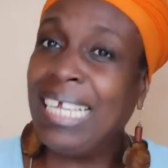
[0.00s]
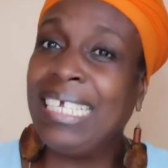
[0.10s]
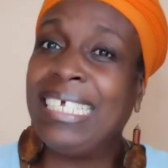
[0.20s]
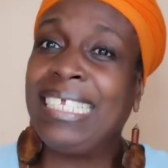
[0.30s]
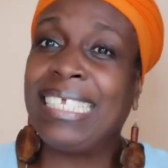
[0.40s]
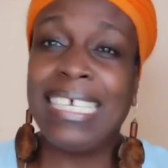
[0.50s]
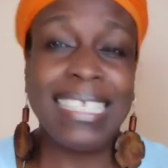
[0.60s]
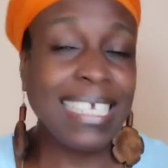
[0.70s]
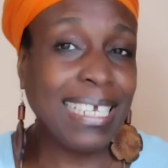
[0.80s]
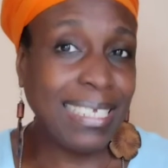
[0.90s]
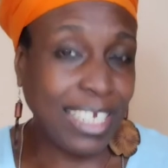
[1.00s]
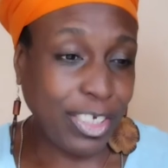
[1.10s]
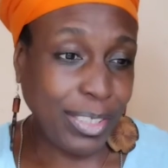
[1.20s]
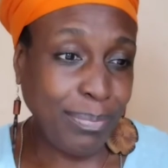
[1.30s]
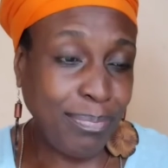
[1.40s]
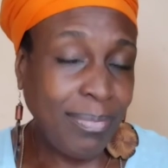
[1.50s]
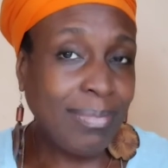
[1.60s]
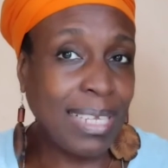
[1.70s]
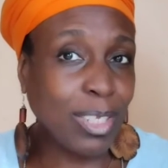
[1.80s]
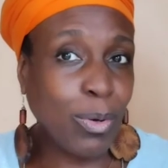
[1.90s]
is a skin condition
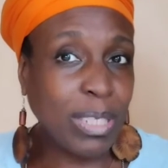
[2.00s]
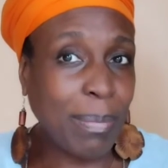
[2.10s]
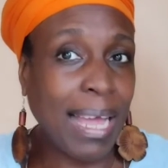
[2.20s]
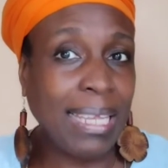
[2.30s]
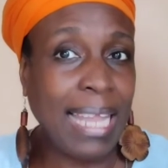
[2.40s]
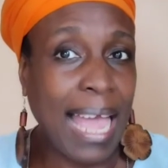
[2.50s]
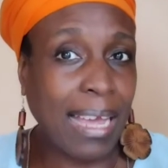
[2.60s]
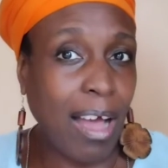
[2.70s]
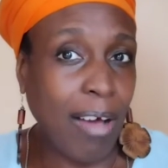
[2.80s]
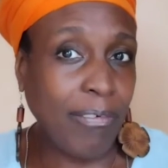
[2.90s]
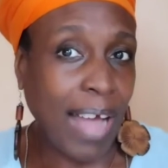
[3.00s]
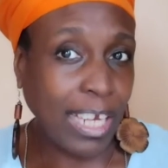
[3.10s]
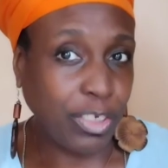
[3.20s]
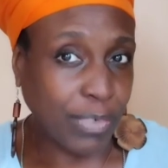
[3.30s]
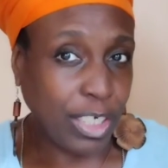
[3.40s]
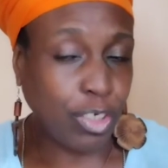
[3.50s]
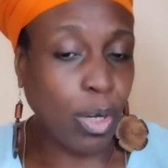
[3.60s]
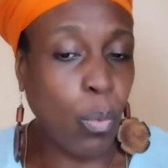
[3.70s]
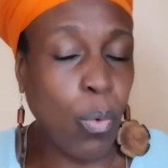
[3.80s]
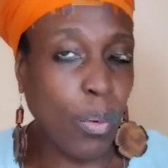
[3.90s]
that's caused by lack of
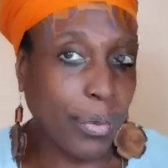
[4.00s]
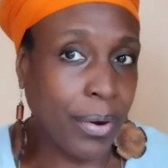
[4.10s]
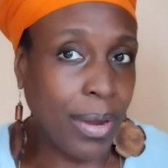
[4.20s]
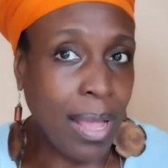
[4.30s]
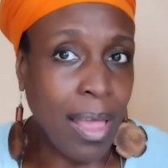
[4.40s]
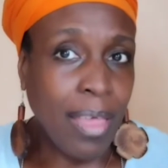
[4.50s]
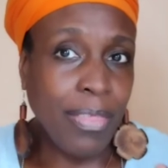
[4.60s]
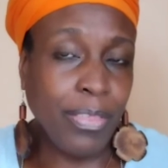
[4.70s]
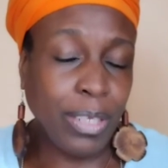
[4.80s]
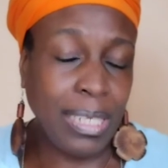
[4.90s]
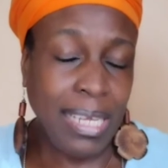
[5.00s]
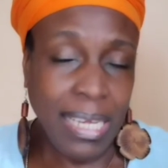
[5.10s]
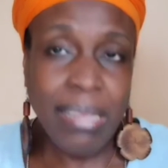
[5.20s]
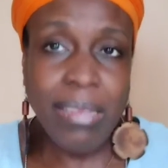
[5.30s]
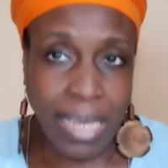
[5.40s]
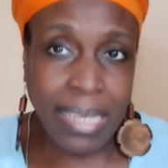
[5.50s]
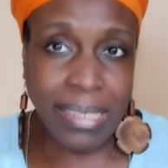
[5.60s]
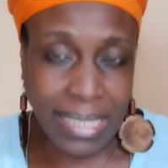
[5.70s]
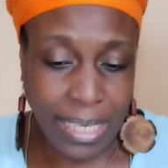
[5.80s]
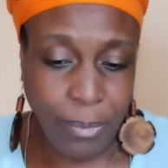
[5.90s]
hydration or water in
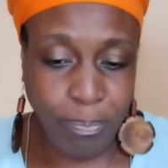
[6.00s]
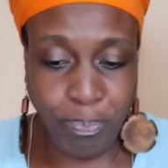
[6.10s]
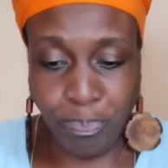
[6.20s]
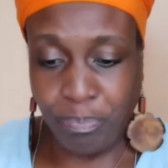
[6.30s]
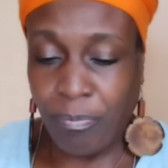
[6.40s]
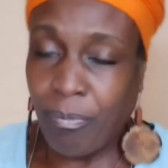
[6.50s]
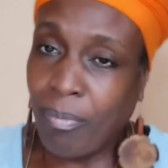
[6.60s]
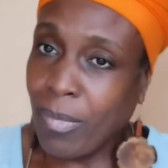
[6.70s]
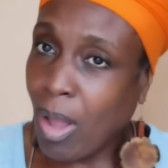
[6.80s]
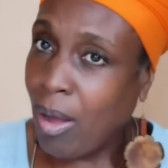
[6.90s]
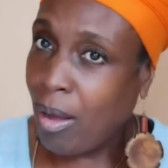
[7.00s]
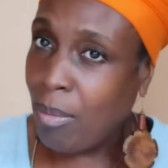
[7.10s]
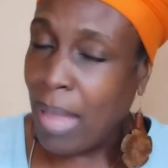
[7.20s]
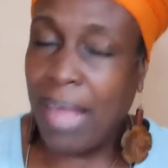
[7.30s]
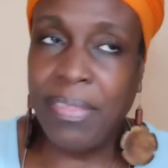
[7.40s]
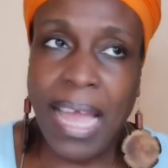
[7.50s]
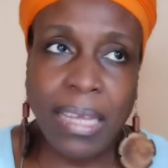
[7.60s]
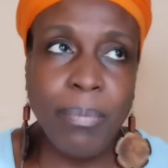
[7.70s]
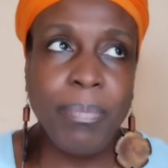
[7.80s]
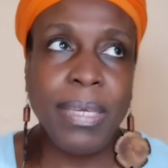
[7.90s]
the skin, and
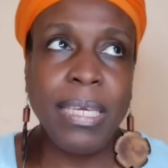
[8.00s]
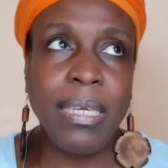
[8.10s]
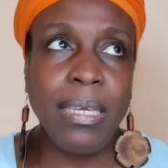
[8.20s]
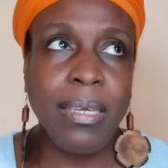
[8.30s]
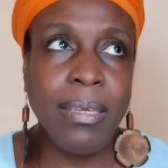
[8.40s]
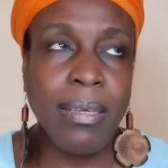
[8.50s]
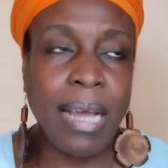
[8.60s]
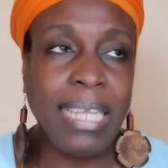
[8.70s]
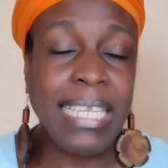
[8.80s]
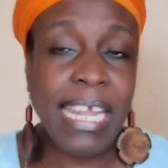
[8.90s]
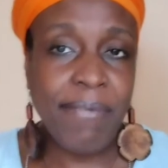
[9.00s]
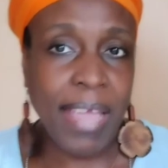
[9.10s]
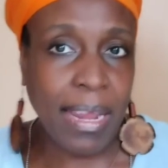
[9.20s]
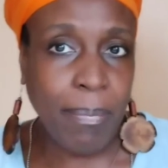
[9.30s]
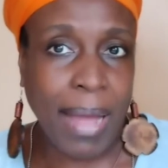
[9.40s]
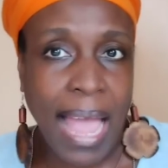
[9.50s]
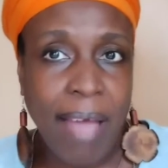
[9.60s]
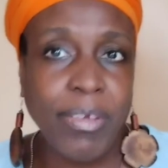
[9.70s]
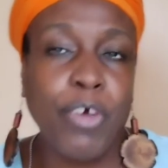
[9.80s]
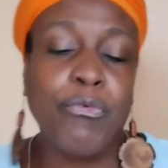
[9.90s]
that can be alleviated by
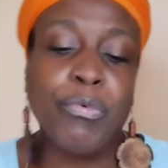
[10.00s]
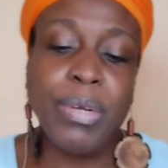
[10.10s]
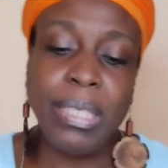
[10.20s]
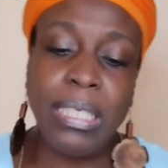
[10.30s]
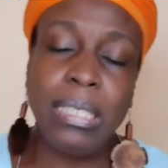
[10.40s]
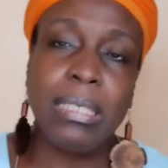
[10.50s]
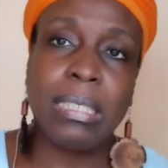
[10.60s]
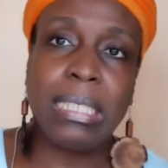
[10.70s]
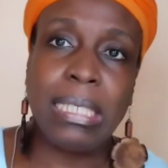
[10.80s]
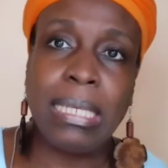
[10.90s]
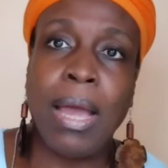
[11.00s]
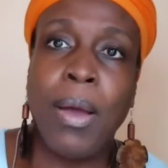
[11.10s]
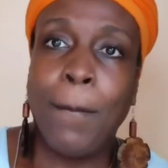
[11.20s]
having a really good